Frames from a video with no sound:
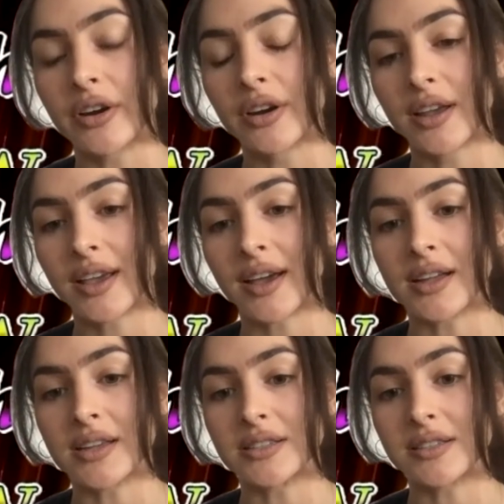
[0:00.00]

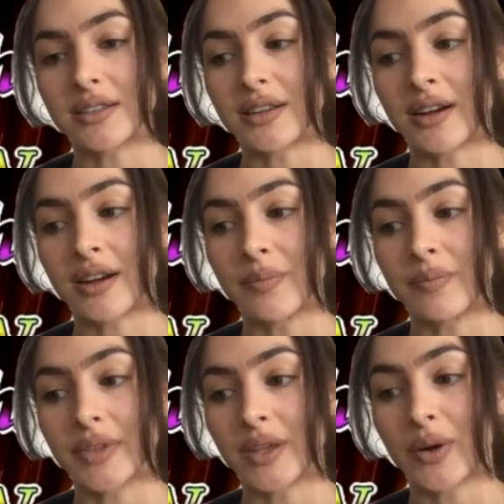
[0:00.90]
And,
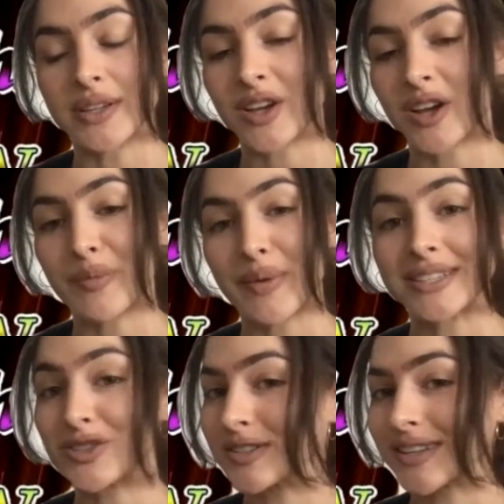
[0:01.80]
I saw your
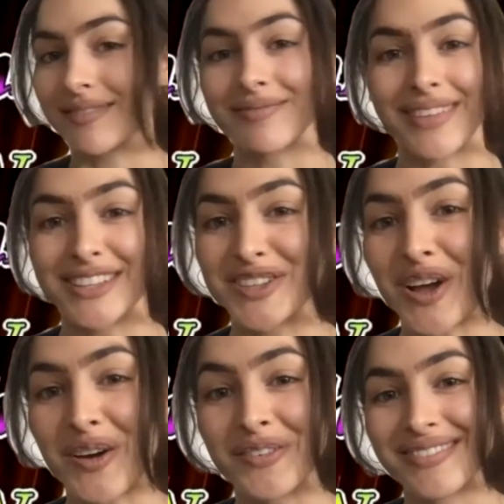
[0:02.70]
message. I was like, let's
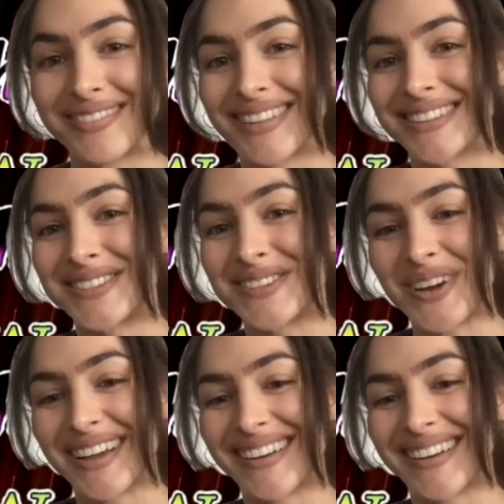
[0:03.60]
go. Let's do it.